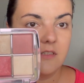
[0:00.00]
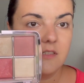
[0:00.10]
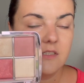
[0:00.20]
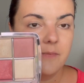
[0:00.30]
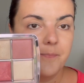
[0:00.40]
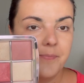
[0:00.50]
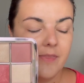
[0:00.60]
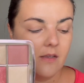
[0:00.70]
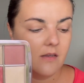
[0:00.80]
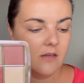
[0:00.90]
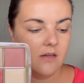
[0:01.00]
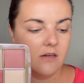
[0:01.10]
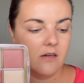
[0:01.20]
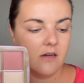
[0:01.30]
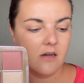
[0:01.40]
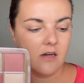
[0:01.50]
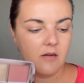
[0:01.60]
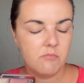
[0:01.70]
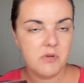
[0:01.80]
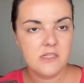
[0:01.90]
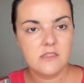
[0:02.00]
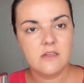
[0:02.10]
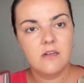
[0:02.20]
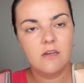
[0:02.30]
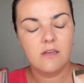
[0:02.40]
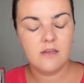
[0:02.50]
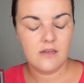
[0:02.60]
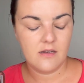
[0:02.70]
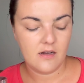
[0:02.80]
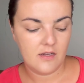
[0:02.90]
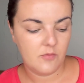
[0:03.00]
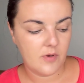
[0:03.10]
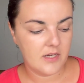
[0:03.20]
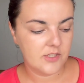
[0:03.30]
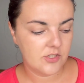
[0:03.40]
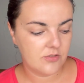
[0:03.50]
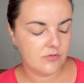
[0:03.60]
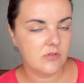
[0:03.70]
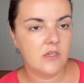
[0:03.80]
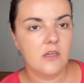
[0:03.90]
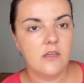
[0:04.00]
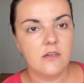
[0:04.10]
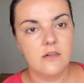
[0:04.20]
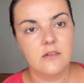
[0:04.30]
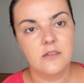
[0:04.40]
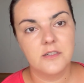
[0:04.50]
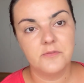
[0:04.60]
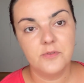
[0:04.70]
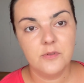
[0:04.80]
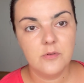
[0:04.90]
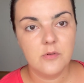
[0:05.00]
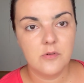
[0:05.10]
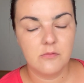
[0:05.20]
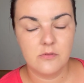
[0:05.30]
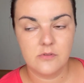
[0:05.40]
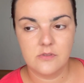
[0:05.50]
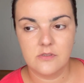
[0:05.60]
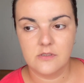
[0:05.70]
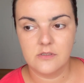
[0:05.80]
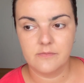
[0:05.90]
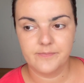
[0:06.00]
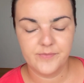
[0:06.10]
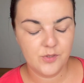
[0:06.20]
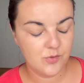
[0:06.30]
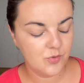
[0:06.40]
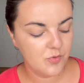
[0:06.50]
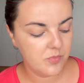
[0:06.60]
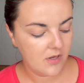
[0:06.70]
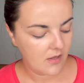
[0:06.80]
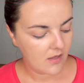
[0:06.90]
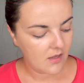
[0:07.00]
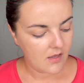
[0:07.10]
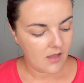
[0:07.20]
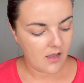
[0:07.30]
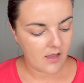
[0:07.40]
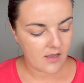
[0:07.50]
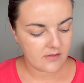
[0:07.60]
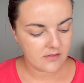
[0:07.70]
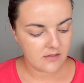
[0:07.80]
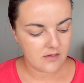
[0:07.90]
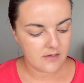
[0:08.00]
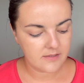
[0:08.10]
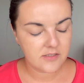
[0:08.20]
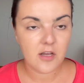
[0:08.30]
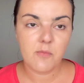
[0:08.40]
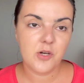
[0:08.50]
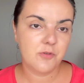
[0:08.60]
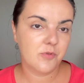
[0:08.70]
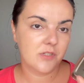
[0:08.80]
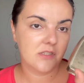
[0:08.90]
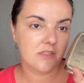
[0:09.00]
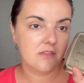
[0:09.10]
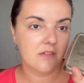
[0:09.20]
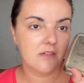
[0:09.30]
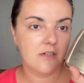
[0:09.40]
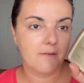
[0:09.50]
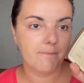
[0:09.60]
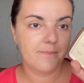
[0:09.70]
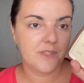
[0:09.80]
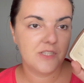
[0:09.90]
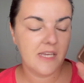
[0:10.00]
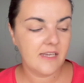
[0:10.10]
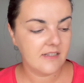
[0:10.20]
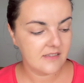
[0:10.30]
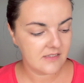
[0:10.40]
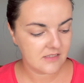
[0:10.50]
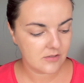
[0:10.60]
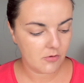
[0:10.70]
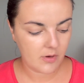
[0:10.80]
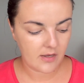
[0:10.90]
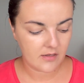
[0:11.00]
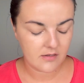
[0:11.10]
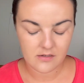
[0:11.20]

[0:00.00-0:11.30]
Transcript: this. Basically I watched today a review on YouTube, and someone was saying this, so I